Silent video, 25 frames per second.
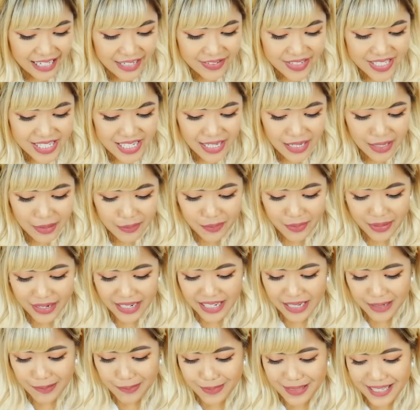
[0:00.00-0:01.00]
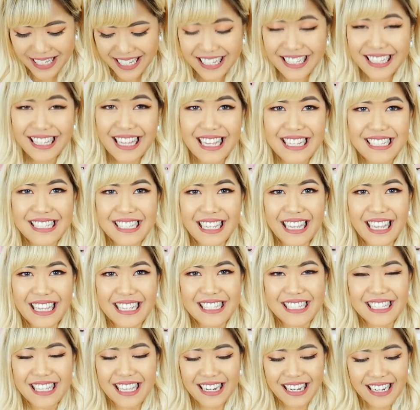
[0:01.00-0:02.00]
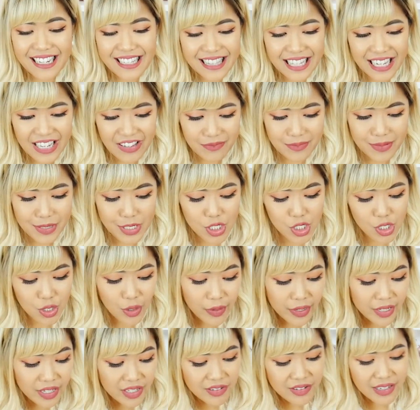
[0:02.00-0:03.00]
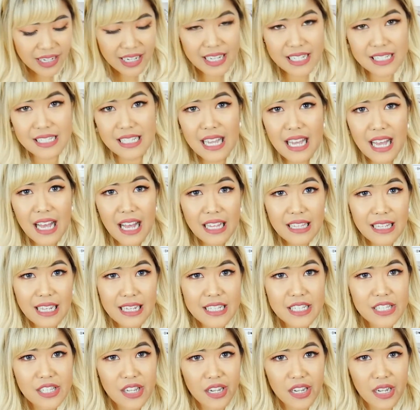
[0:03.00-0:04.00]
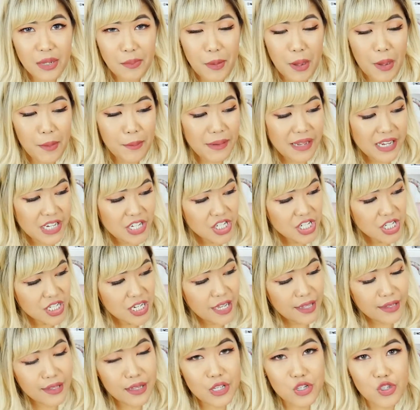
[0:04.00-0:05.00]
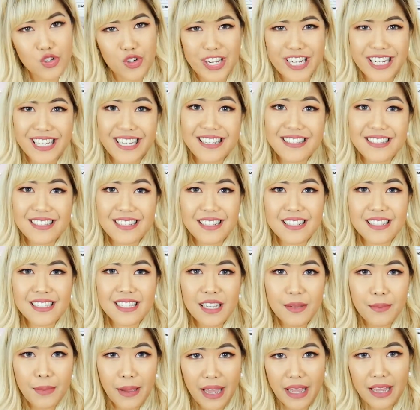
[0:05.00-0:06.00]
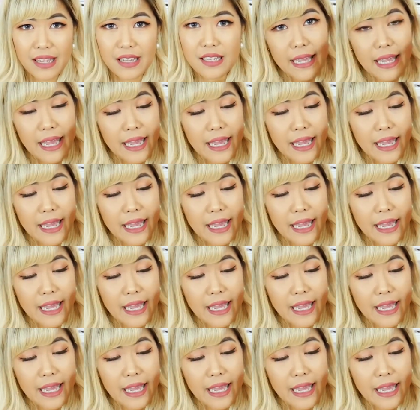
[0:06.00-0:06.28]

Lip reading: of to break up the classic aesthetic that I've been showing you guys, let's talk about my Chanel Trendy CC bag.